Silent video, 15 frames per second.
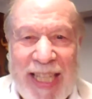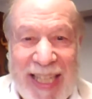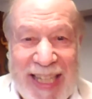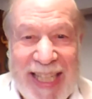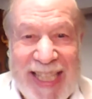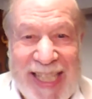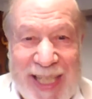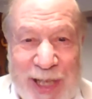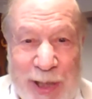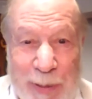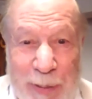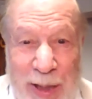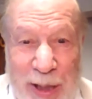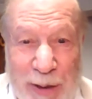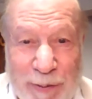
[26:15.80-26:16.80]
this is going
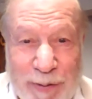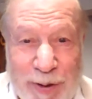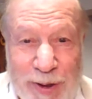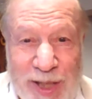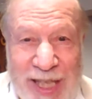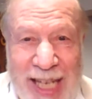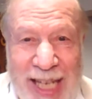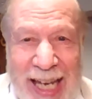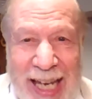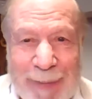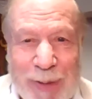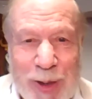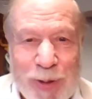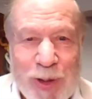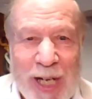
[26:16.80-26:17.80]
to be their first
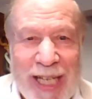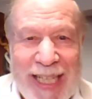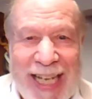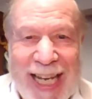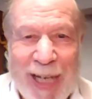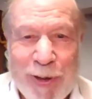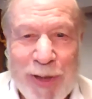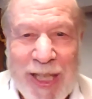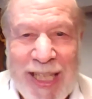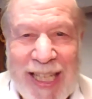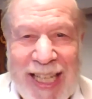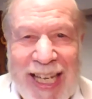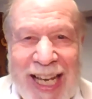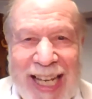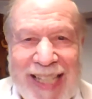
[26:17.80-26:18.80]
time to try it out
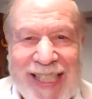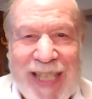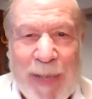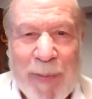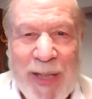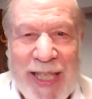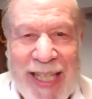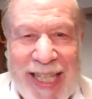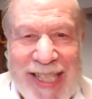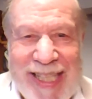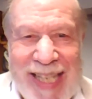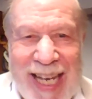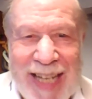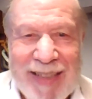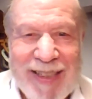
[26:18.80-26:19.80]
on somebody
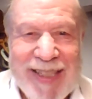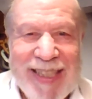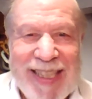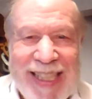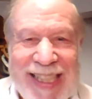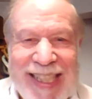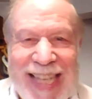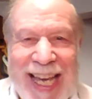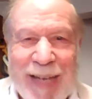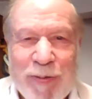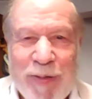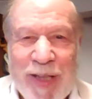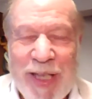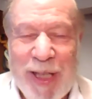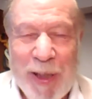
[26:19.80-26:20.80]
that's not, not,
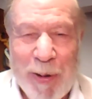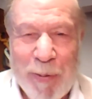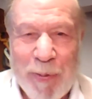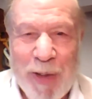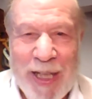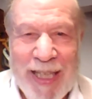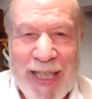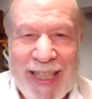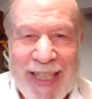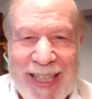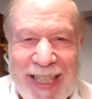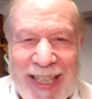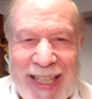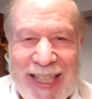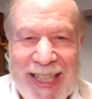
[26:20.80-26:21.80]
you know,
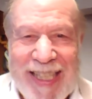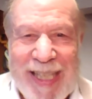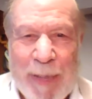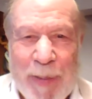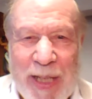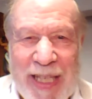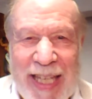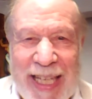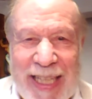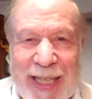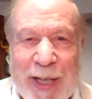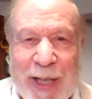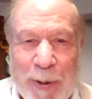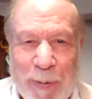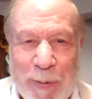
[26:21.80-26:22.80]
uh, somebody they
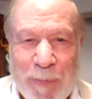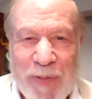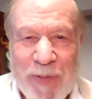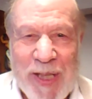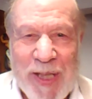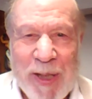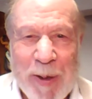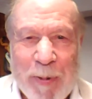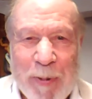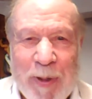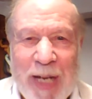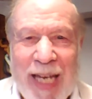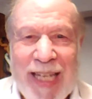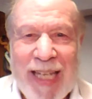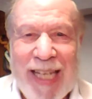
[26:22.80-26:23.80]
know.
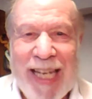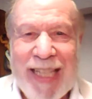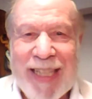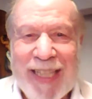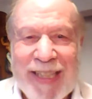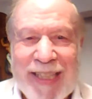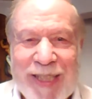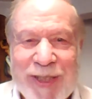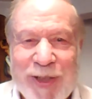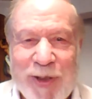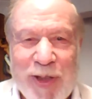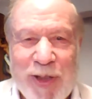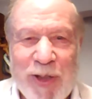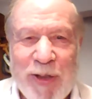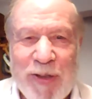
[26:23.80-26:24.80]
So I'd like to
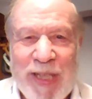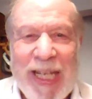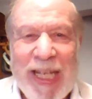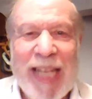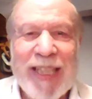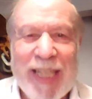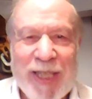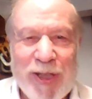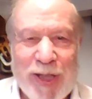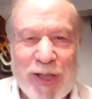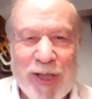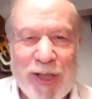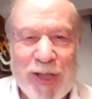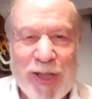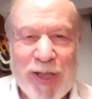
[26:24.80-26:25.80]
turn it. I'd like you
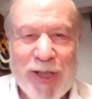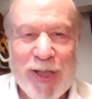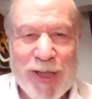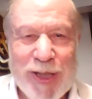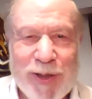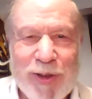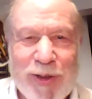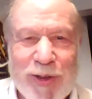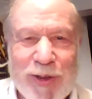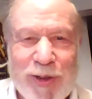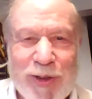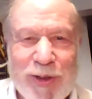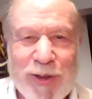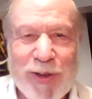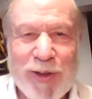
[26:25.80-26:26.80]
to turn it over to
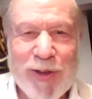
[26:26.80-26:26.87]
them,